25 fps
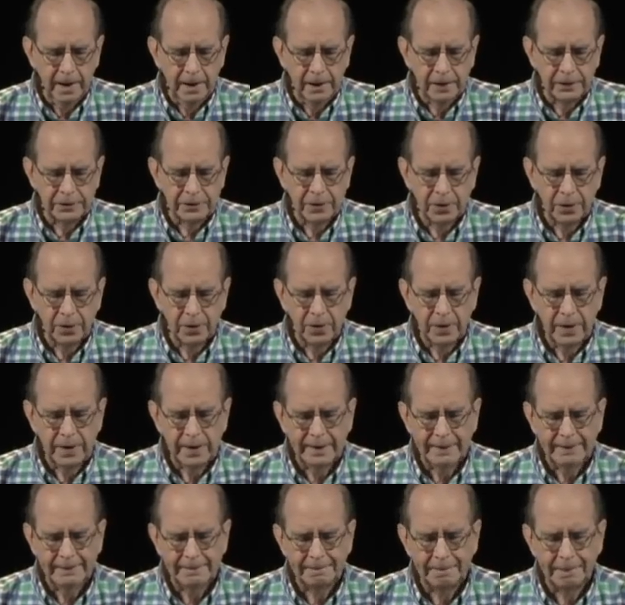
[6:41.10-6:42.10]
So
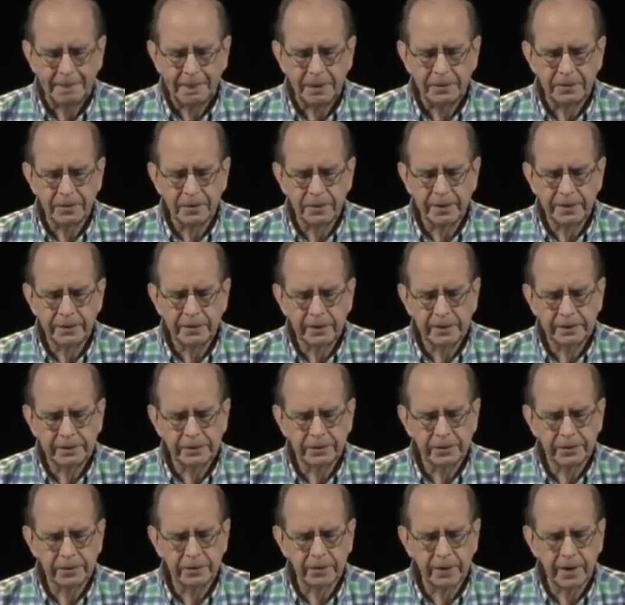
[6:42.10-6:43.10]
during that
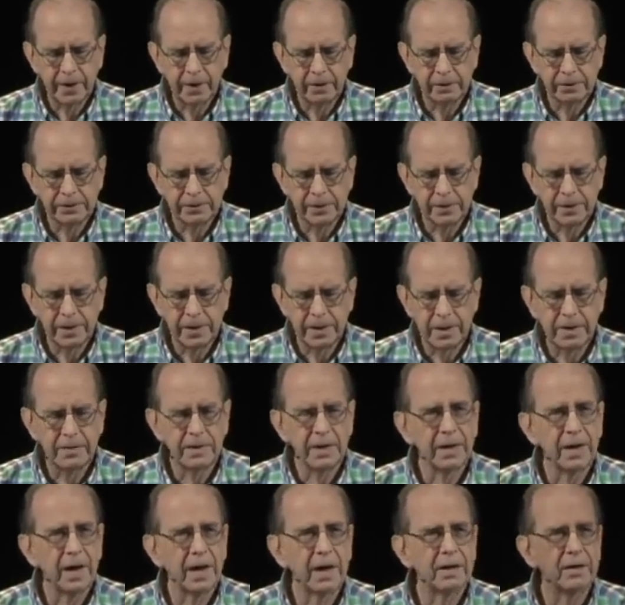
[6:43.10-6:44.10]
2 or 3 hours a day
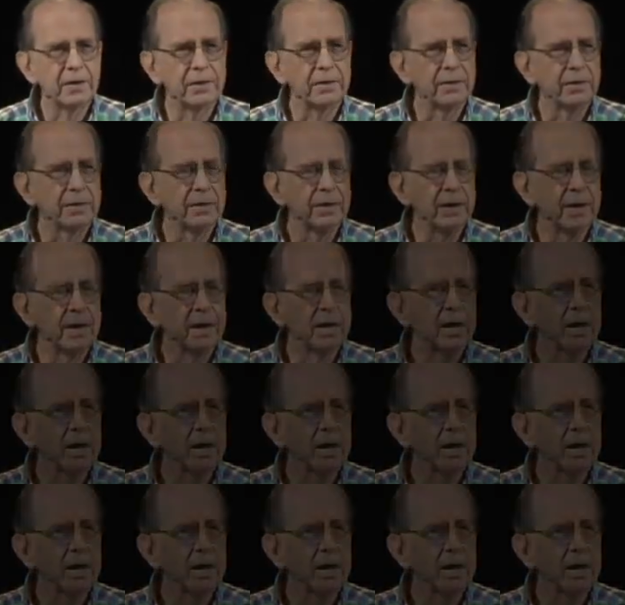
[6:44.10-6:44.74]
that I could think,